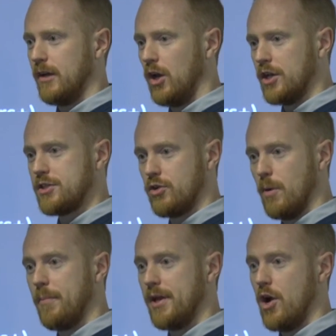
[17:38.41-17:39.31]
for lots of
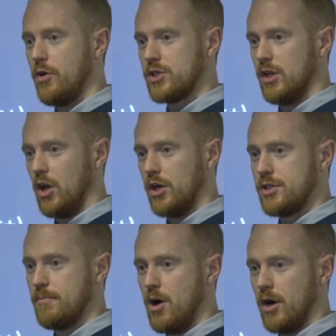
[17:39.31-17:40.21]
company owners and
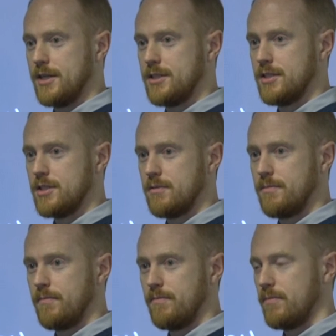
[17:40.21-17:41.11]
lots of marketers.